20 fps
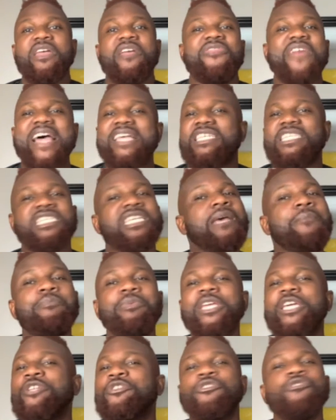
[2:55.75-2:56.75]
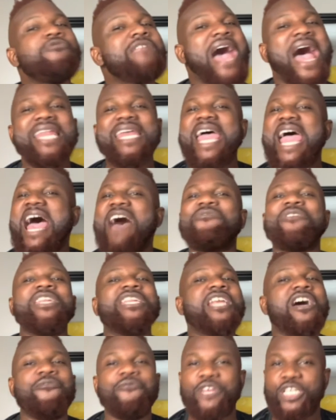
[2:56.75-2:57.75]
that simply do not have
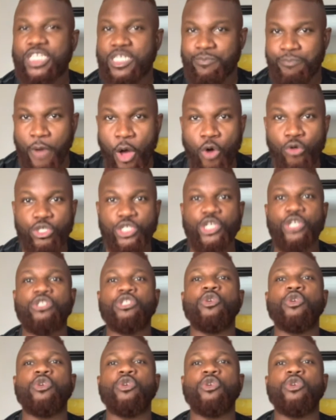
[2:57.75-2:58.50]
enough exposure